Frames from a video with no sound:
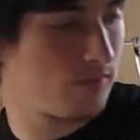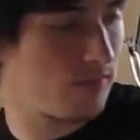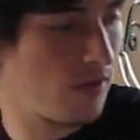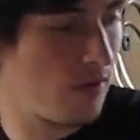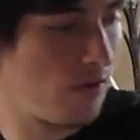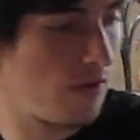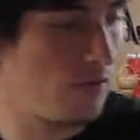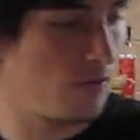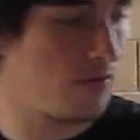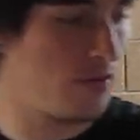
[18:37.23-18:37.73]

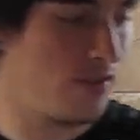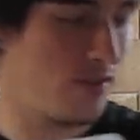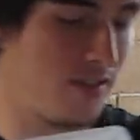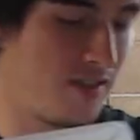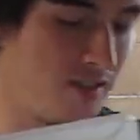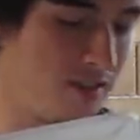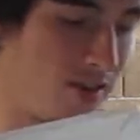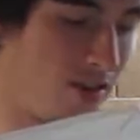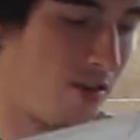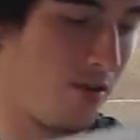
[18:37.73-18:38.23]
Oh,
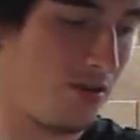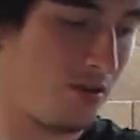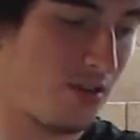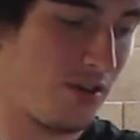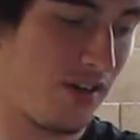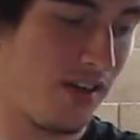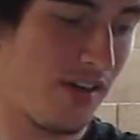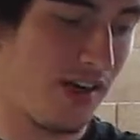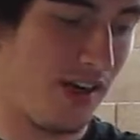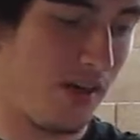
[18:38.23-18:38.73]
jeez, they're all
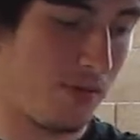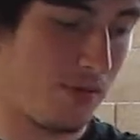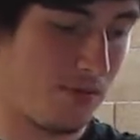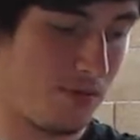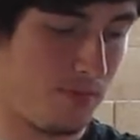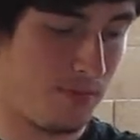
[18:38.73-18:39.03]
trying to get out.